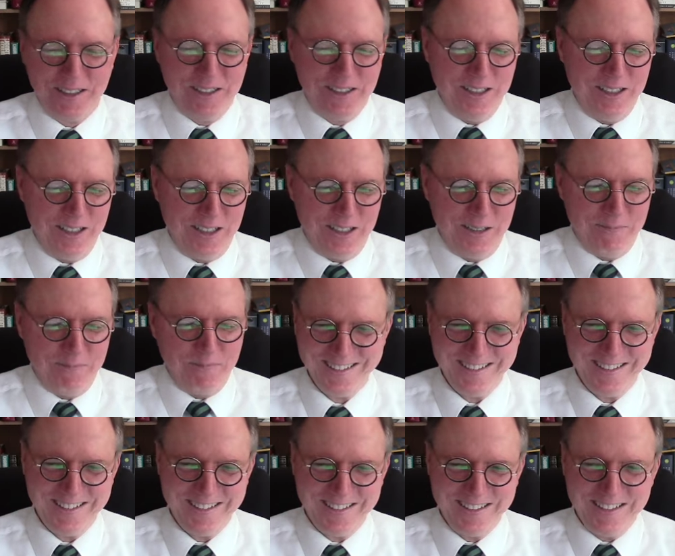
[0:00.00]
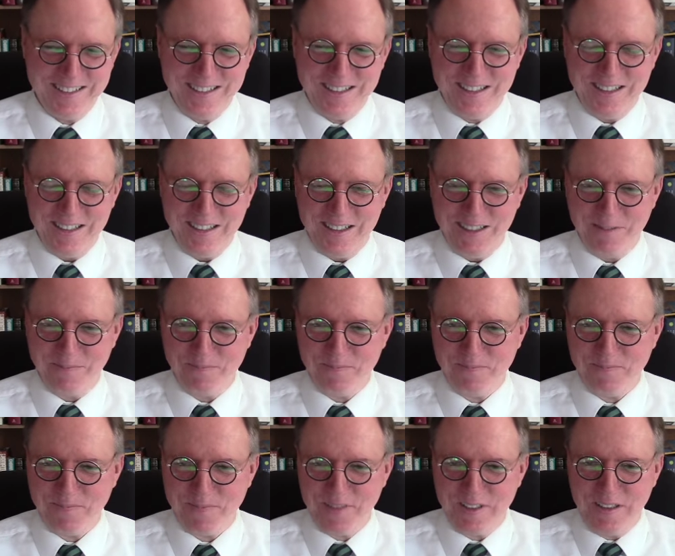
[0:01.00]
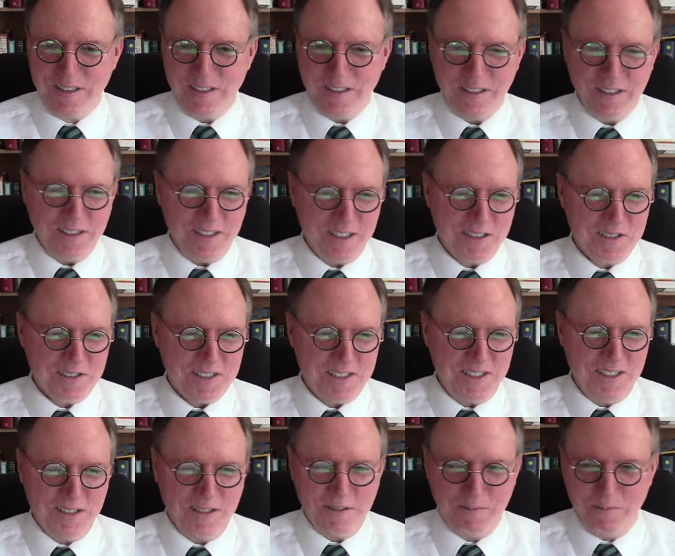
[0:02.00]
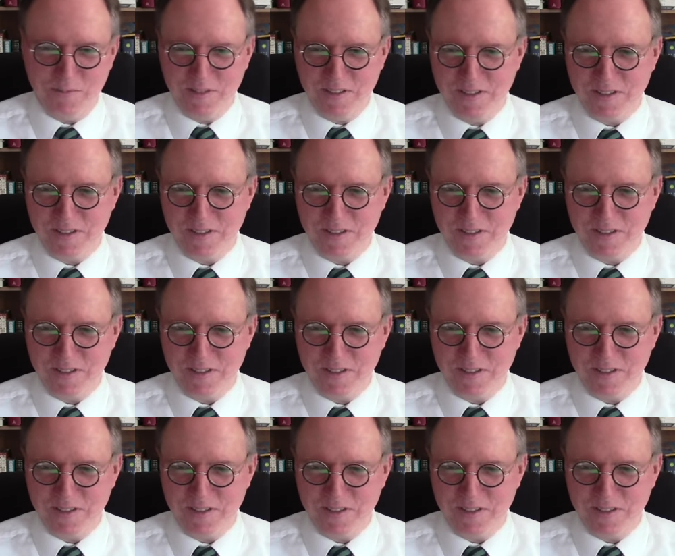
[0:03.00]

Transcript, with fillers: um, um, the other thing is, you know,